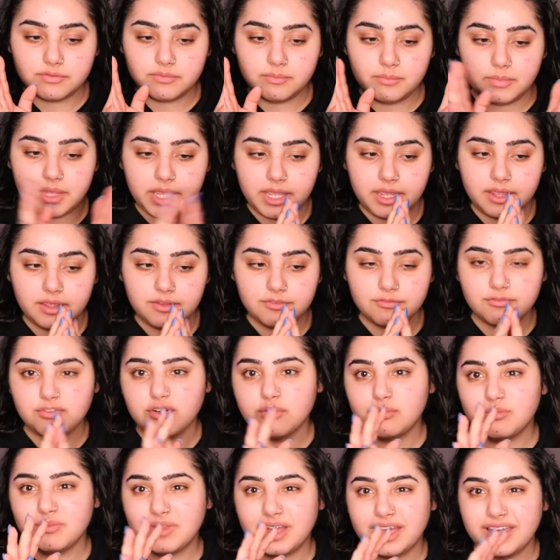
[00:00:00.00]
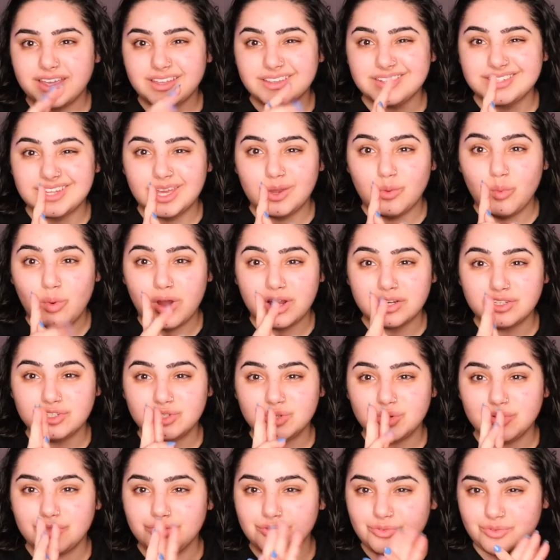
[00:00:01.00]
me from like day 1,
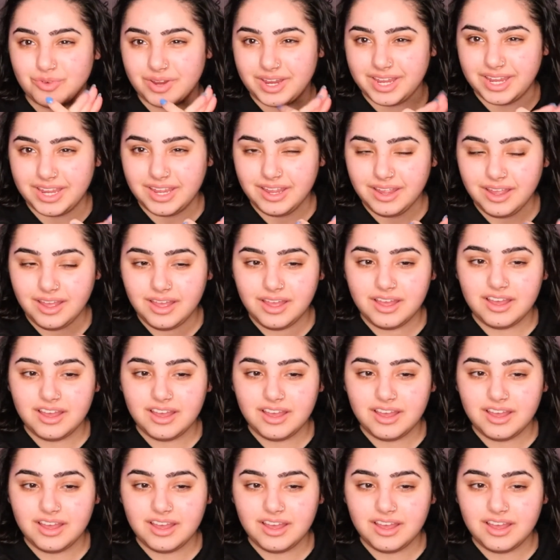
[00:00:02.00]
2, 3